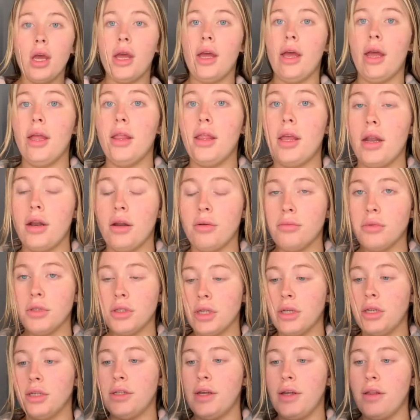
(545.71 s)
and then I'm just
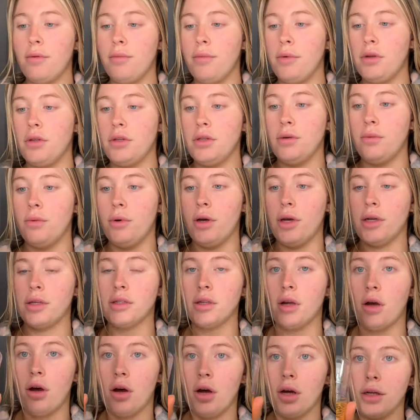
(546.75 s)
going to take the Beauty Works
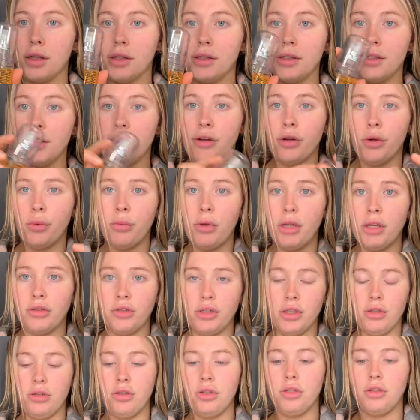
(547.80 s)
Argan Serum,
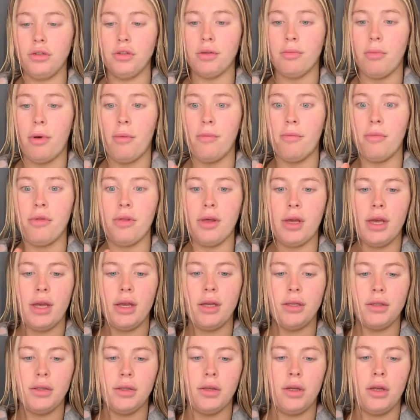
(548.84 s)
literally just use a pump of
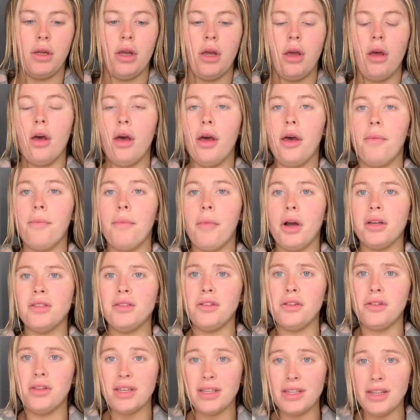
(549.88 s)
this. Um, I do
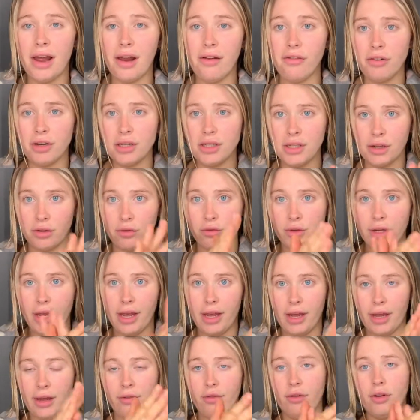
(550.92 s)
this every single
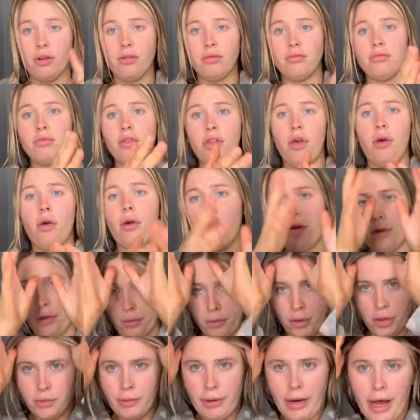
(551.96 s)
day, even though I only
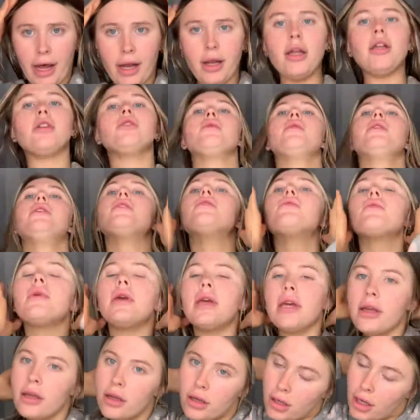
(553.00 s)
wash my hair like twice a
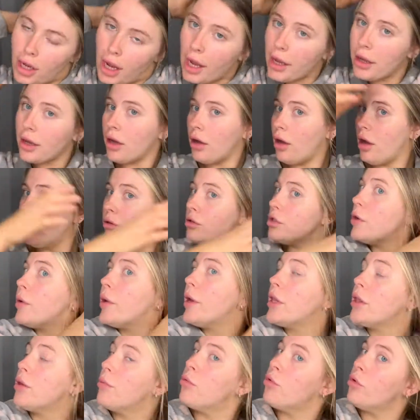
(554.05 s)
week. Like, I'll do it
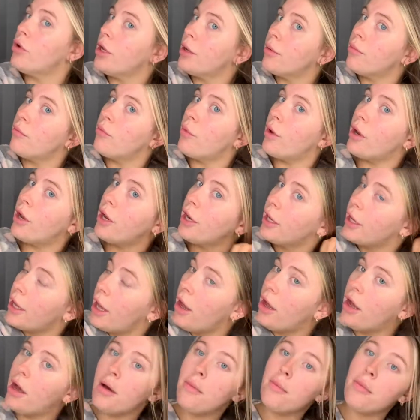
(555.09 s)
in the morning when I get
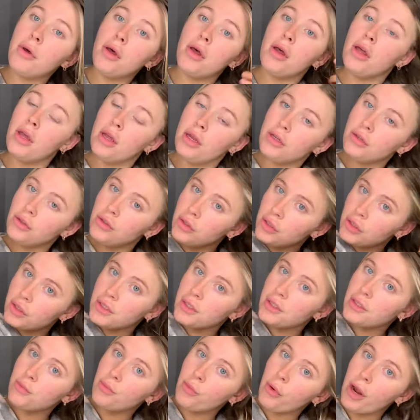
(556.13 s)
up.
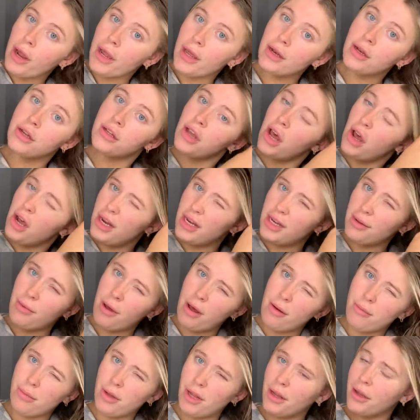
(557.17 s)
Just spray in a tiny
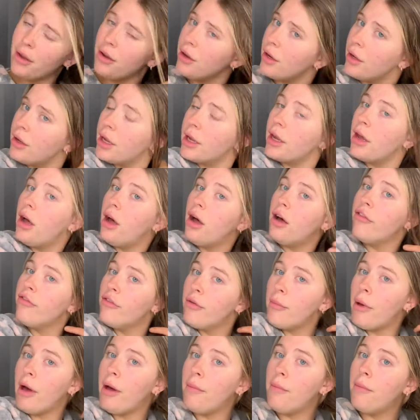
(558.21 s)
pump, like only like half a
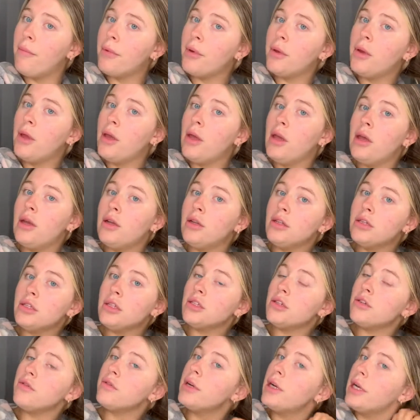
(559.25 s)
pump, just
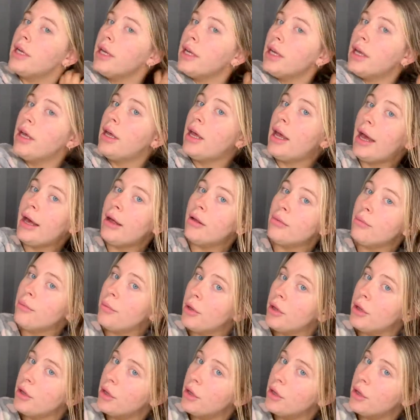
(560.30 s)
to really help